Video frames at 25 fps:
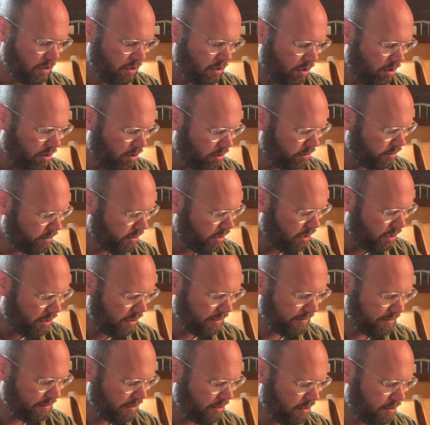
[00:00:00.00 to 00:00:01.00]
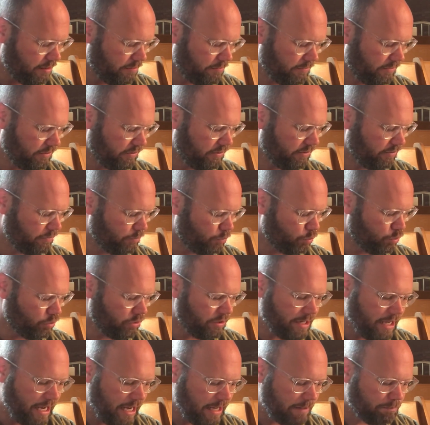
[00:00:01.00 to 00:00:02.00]
Our God comes, will
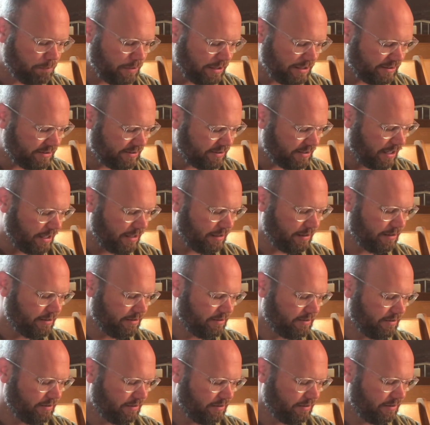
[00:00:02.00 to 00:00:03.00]
not be silent.